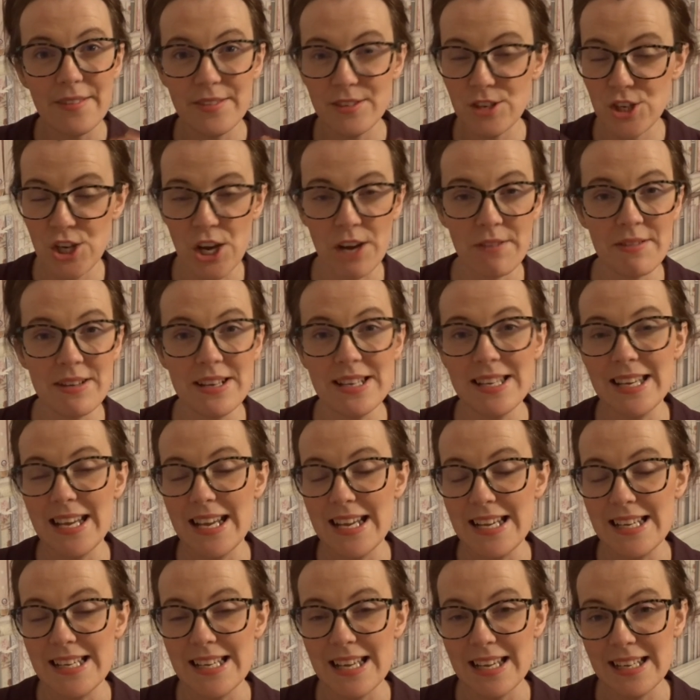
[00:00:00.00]
Cherryz
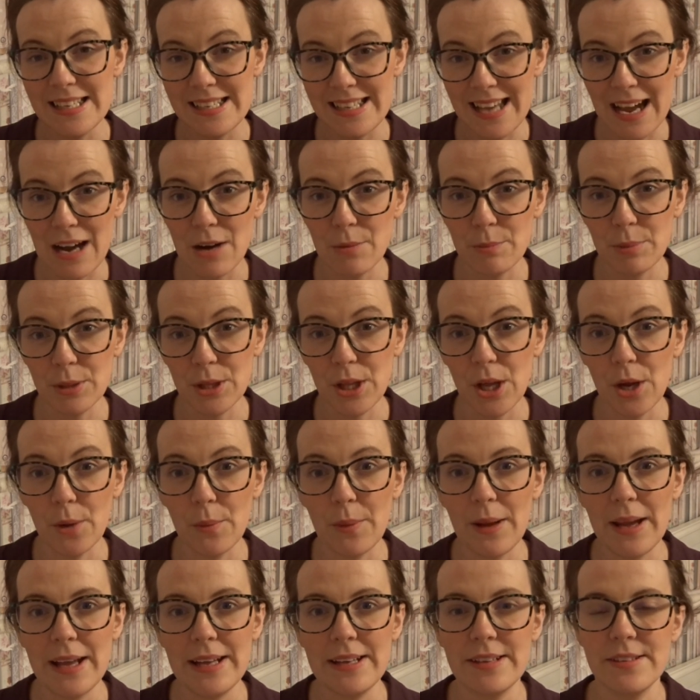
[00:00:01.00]
is down
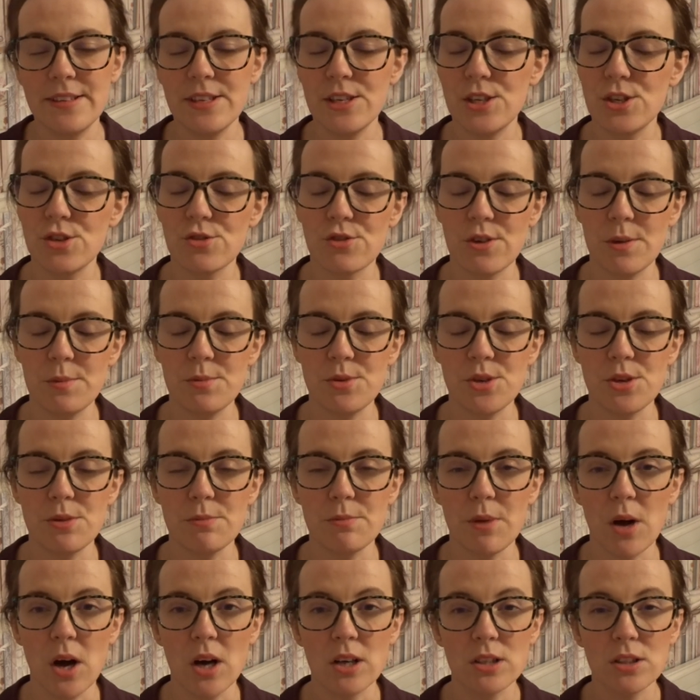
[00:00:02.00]
below in the
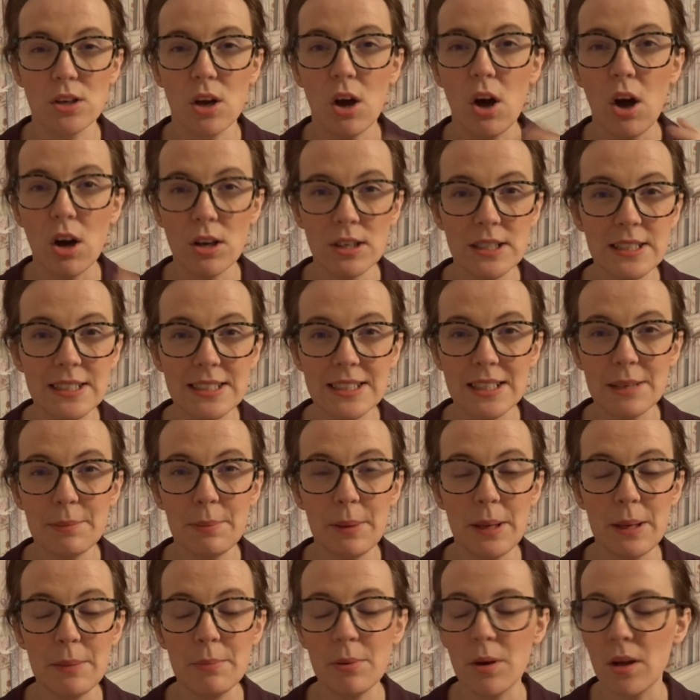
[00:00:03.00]
description box. Honestly,
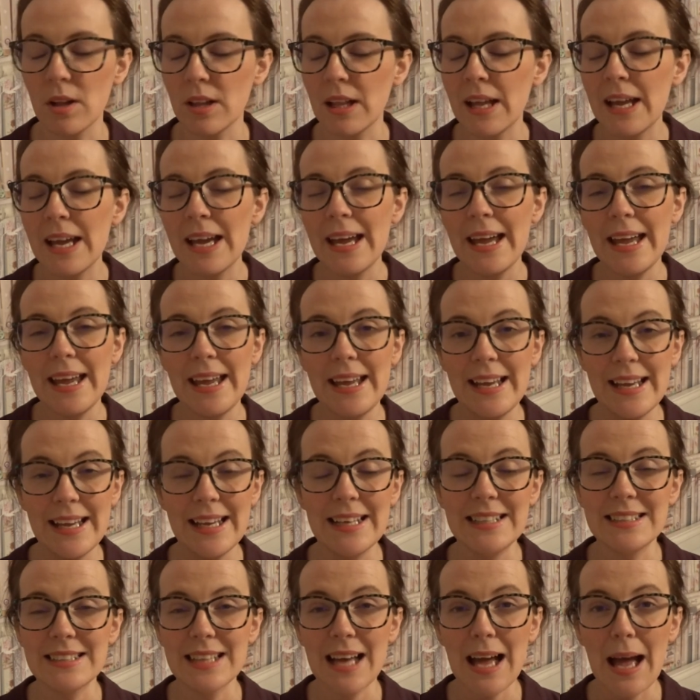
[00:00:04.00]
people, it
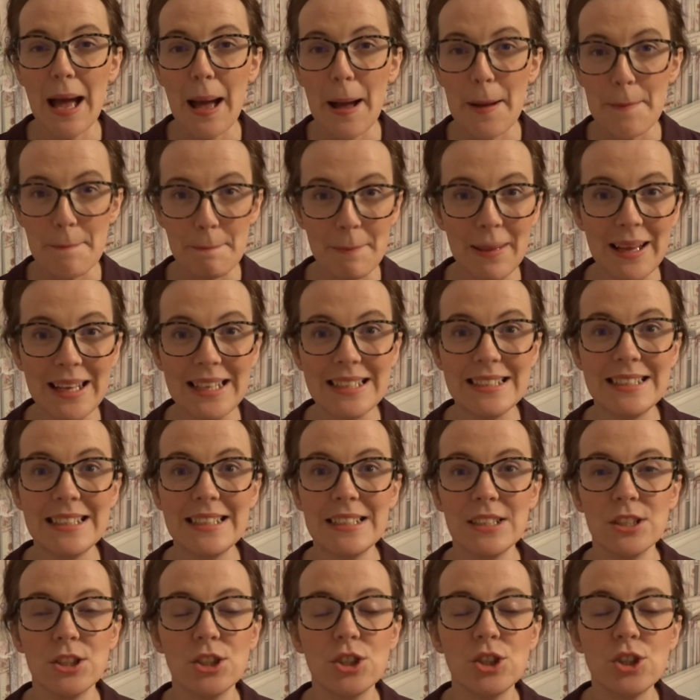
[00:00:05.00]
is
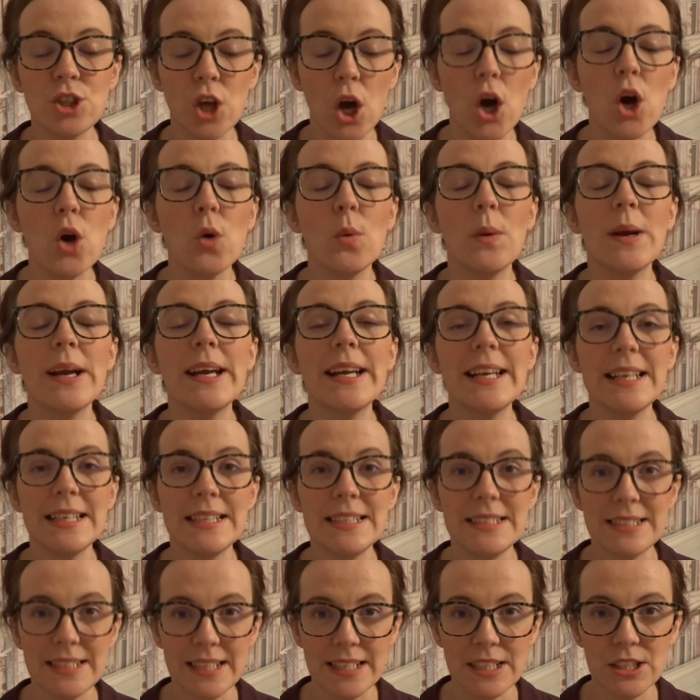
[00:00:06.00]
amazing, so
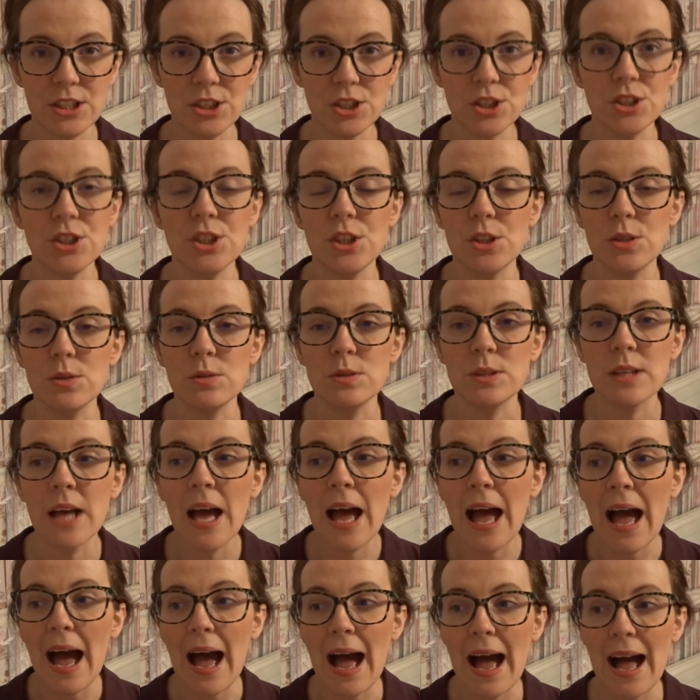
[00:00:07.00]
easy to use,
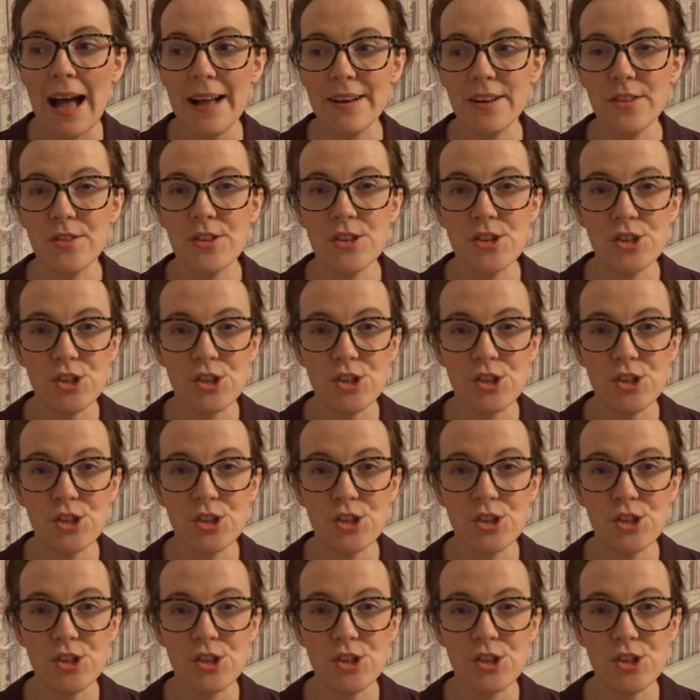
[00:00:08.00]
and the